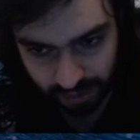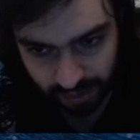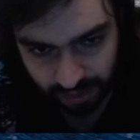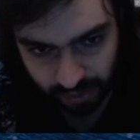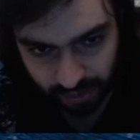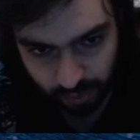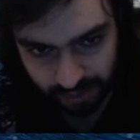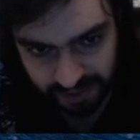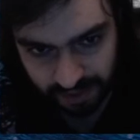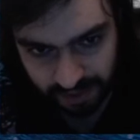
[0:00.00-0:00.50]

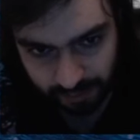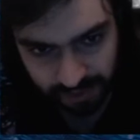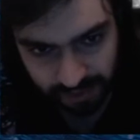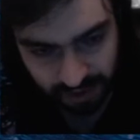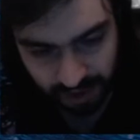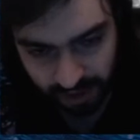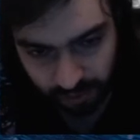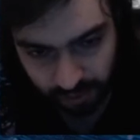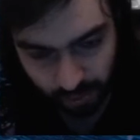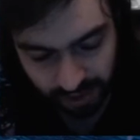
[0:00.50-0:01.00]
something
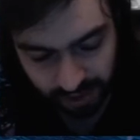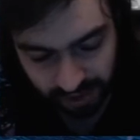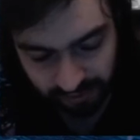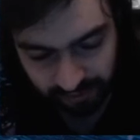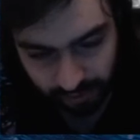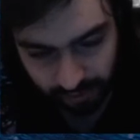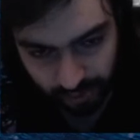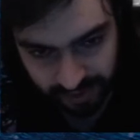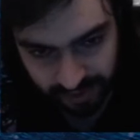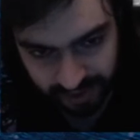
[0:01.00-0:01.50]
like queen
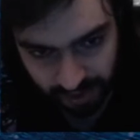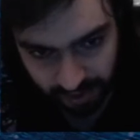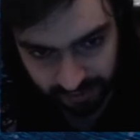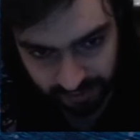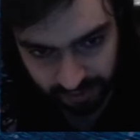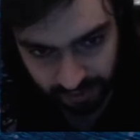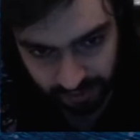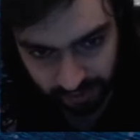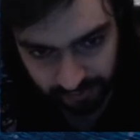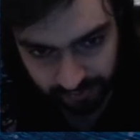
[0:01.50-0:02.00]
a4 is not enough.